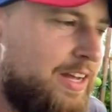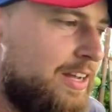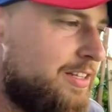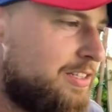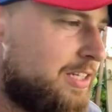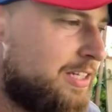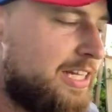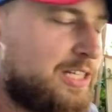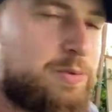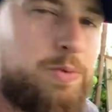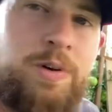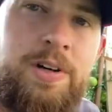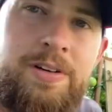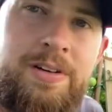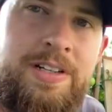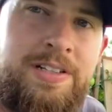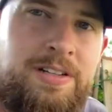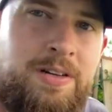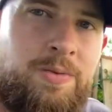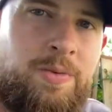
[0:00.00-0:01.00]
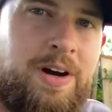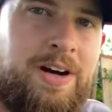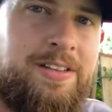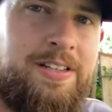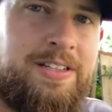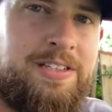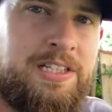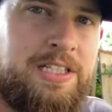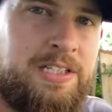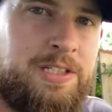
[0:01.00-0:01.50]
So that's one reason why
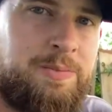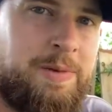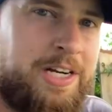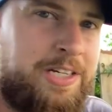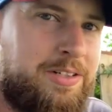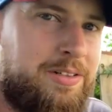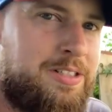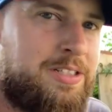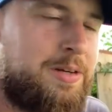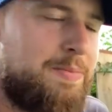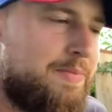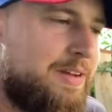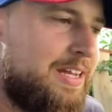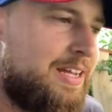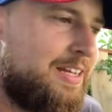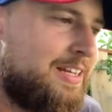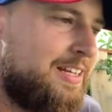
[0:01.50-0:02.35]
this is special to me,